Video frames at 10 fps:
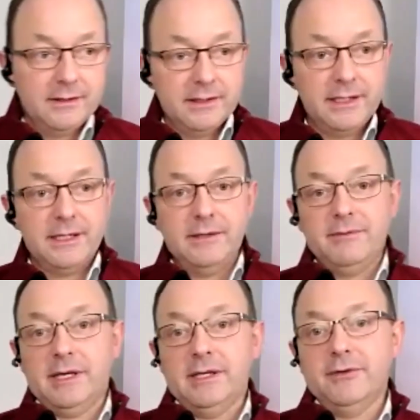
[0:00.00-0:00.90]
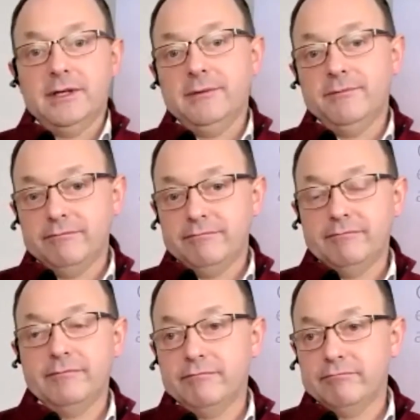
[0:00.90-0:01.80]
a kind of an
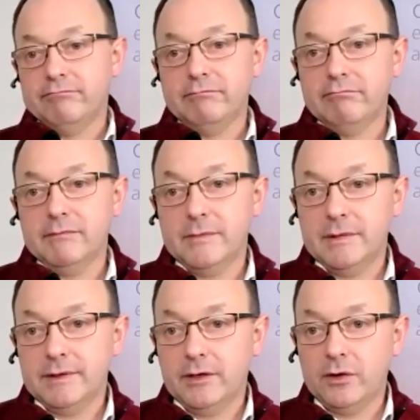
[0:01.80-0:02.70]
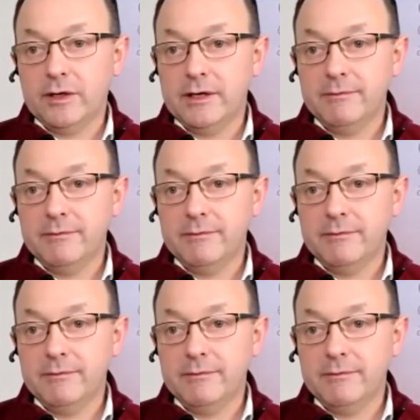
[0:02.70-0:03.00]
ongoing